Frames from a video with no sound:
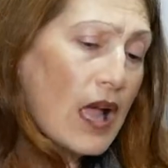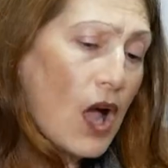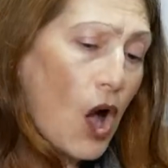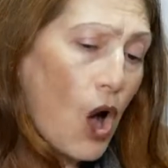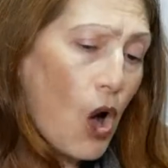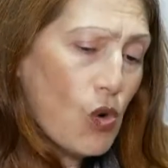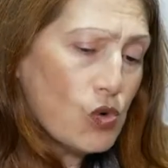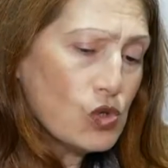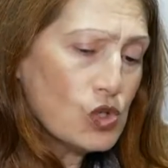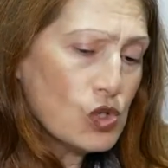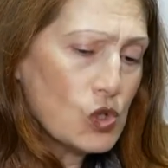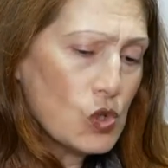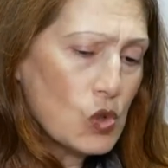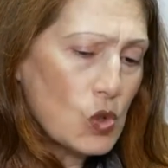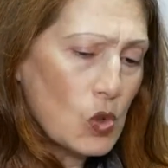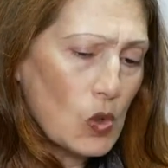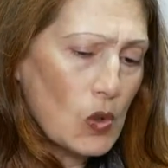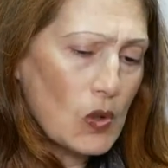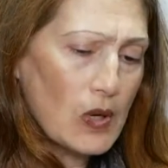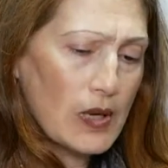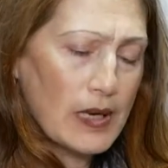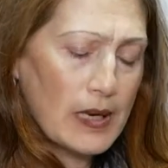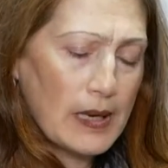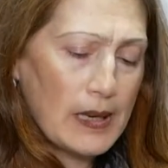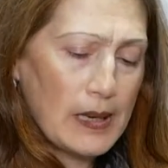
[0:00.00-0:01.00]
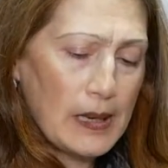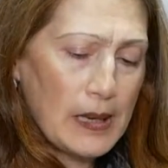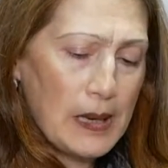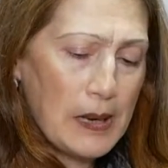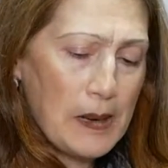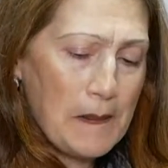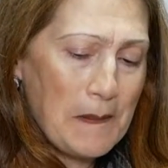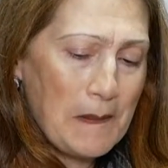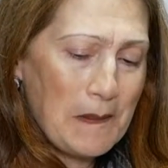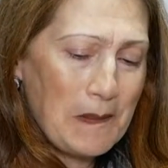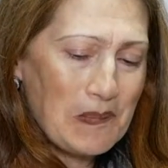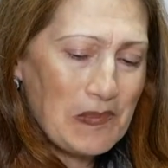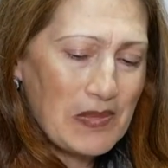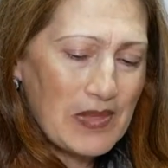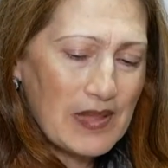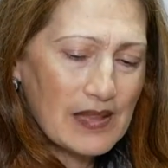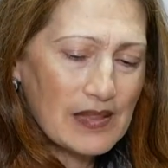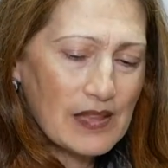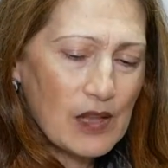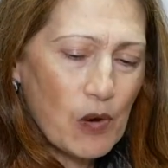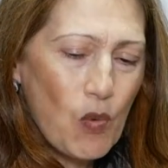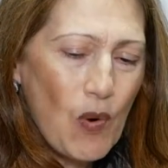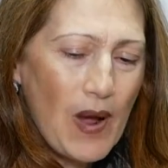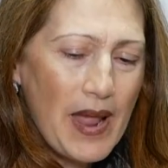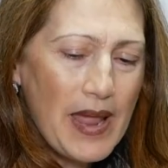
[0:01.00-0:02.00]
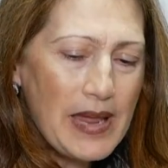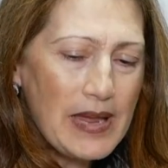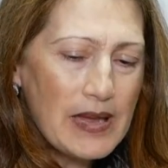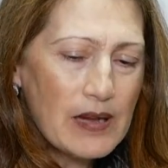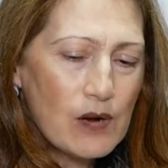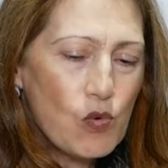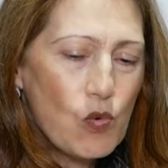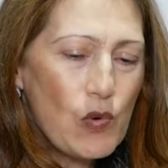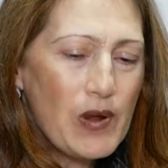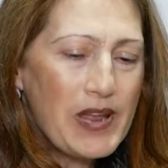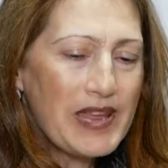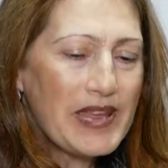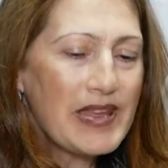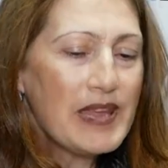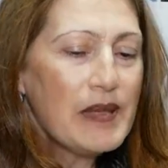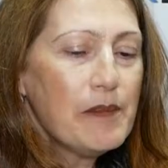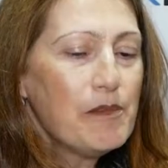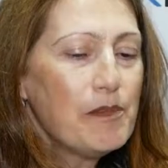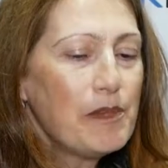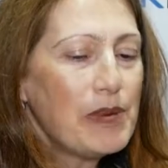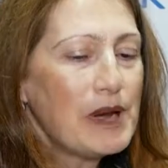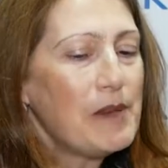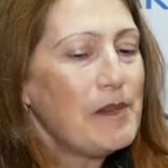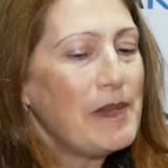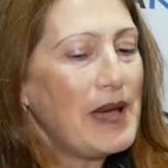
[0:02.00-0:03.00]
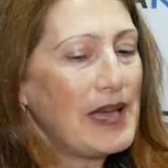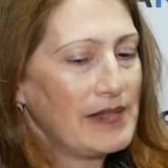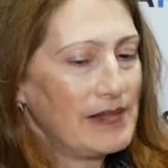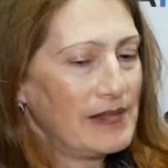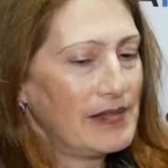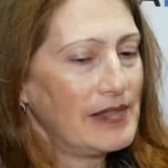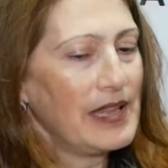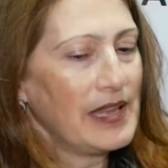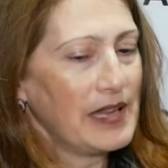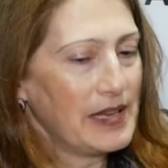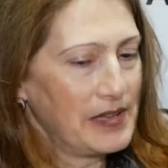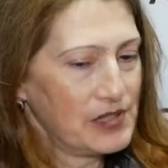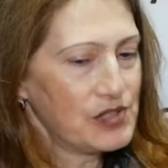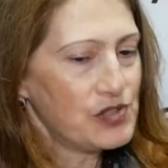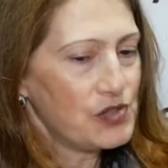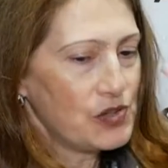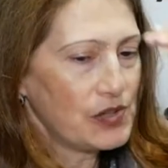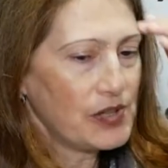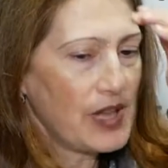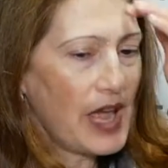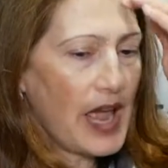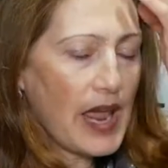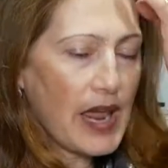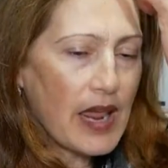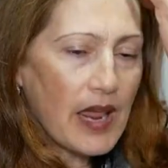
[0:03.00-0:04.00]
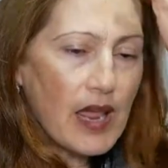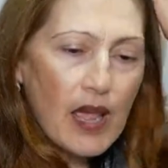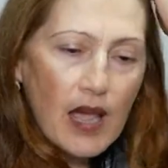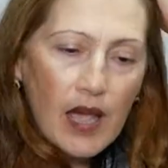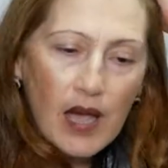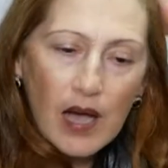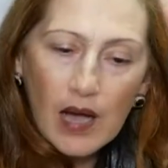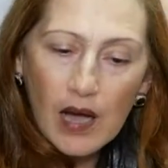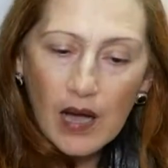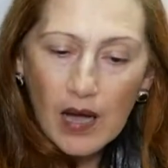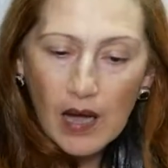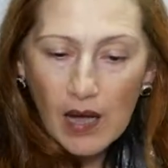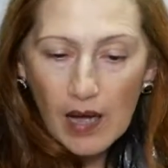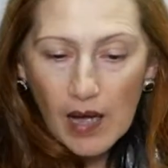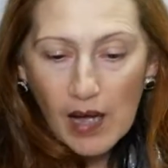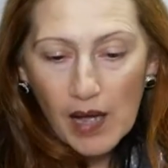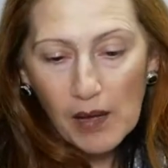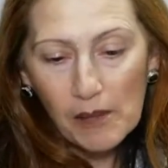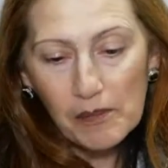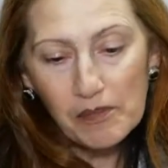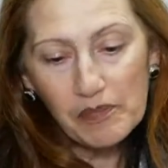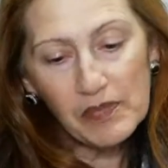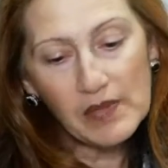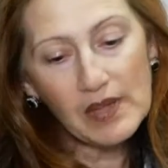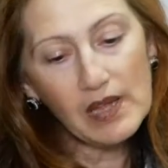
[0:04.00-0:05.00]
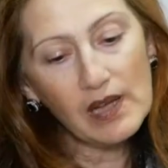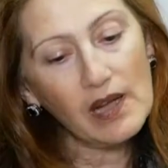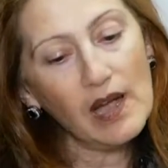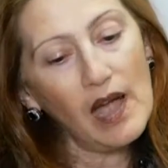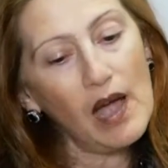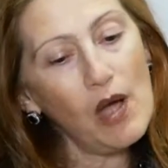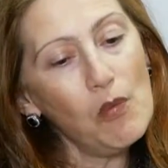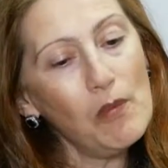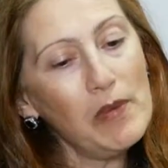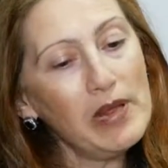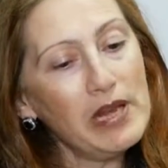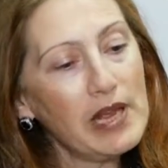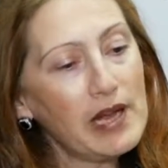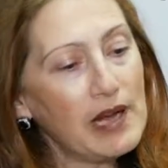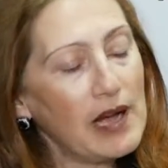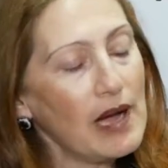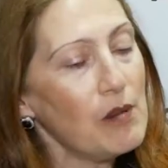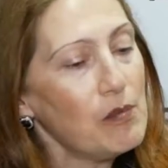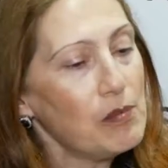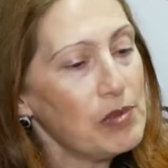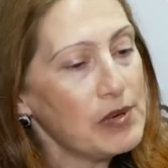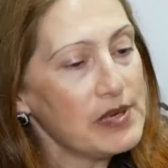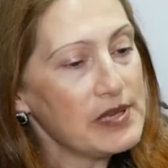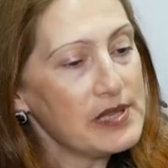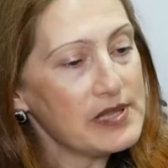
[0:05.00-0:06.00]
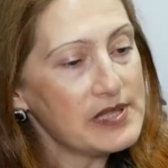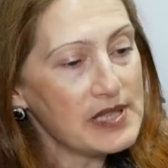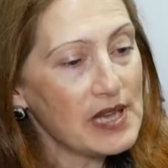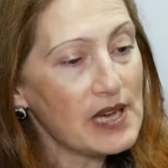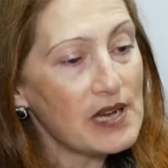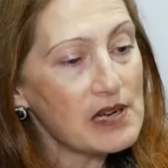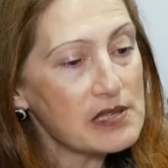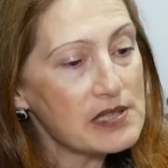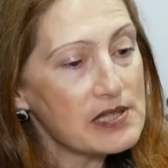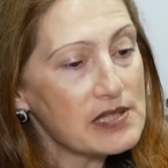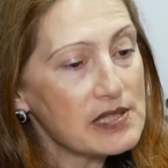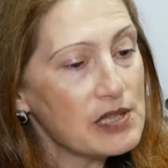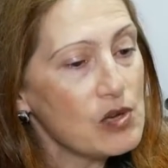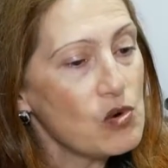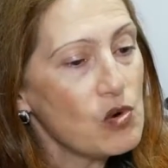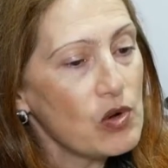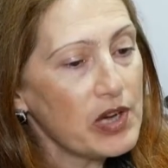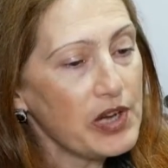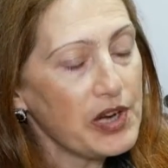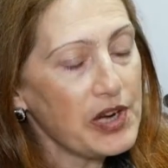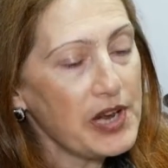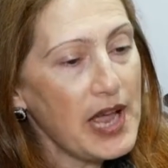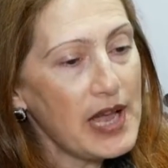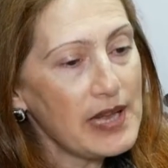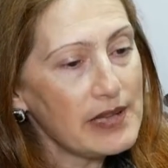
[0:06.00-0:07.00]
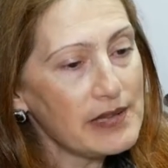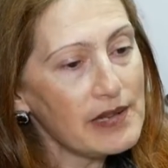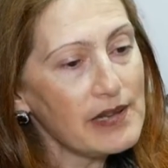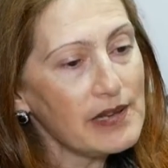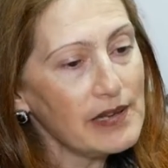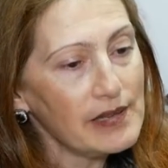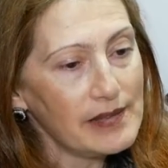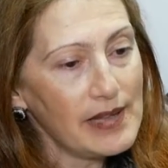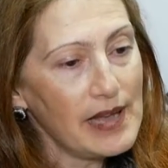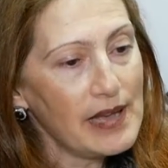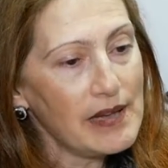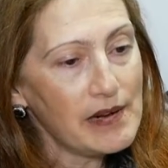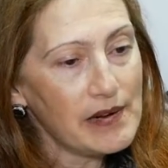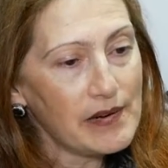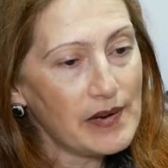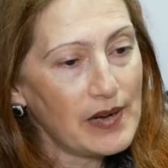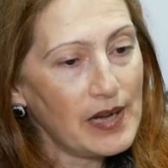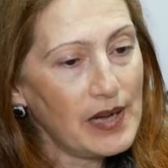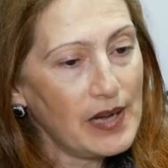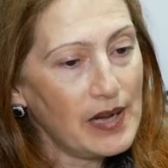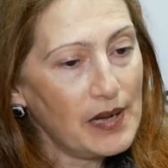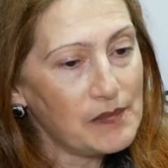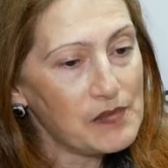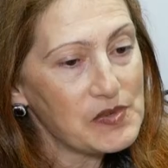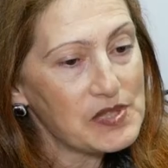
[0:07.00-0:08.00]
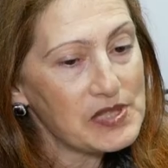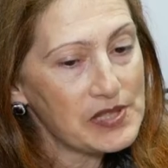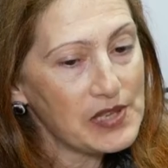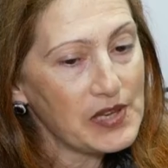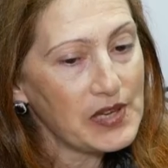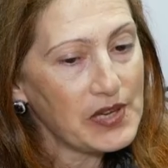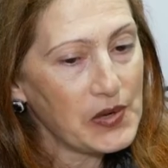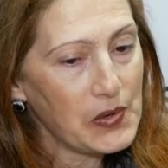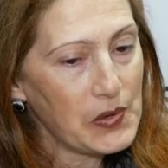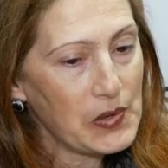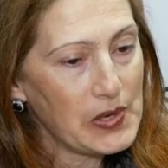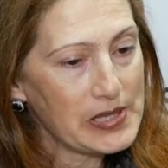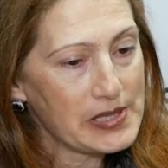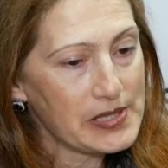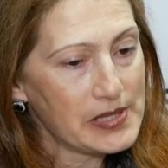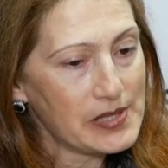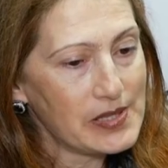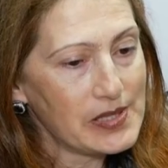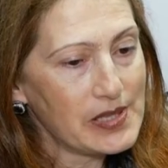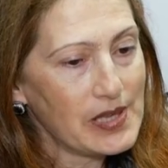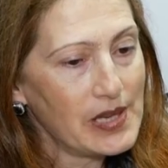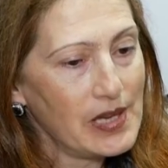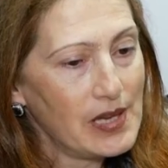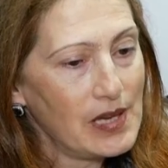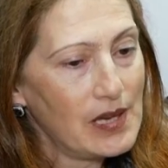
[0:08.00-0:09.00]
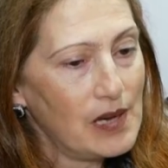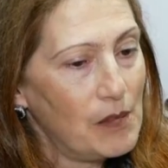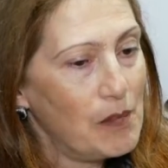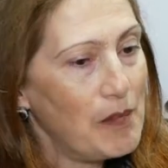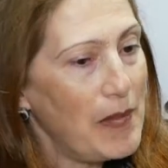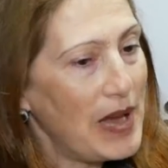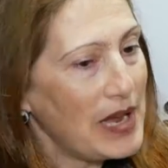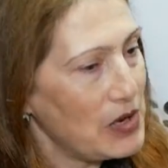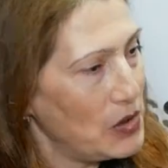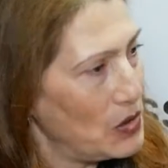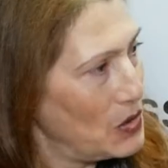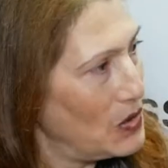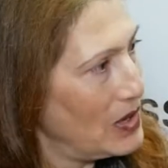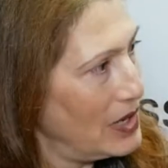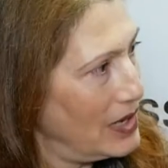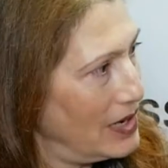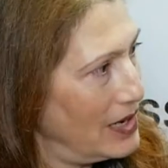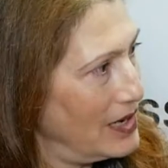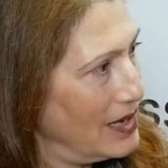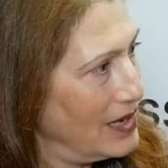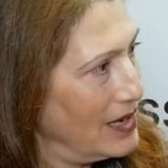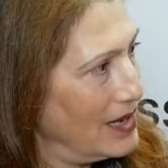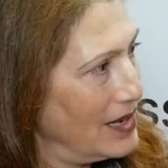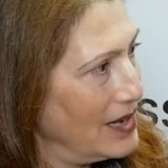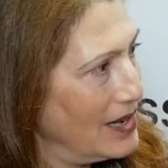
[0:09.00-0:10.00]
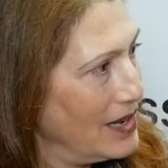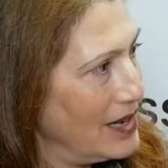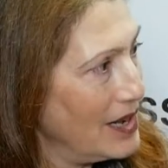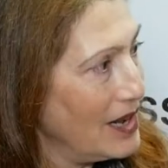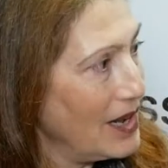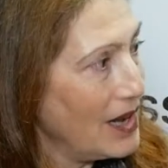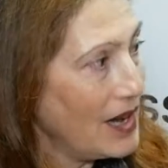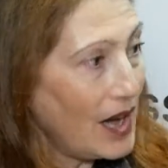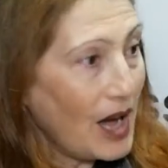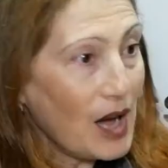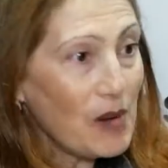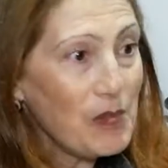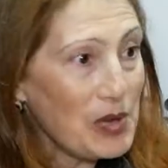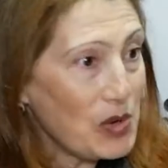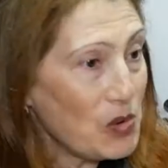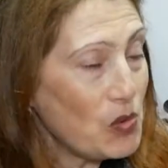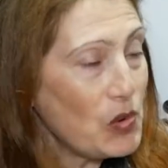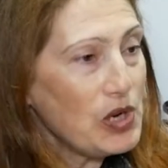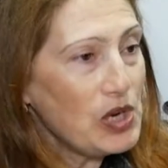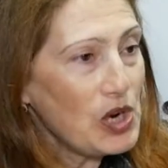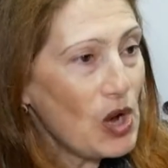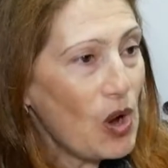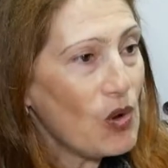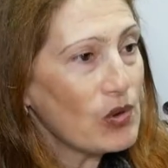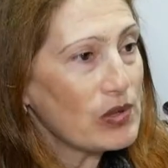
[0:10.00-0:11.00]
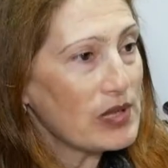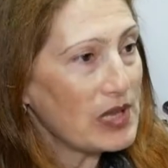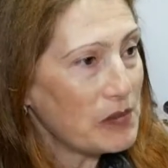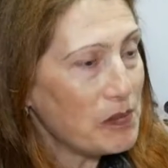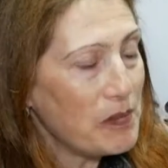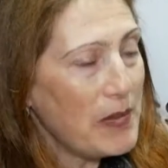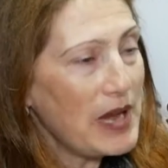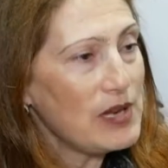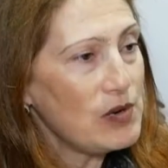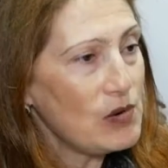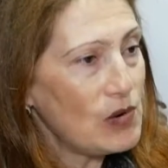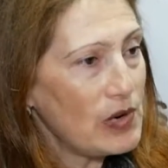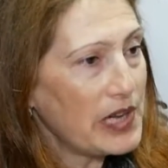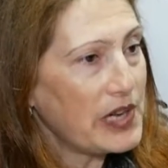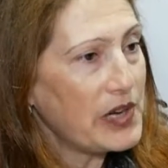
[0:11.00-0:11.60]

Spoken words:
Also, the way we implement things today. How many companies are still creating their secrets manually? I mean, we know that manually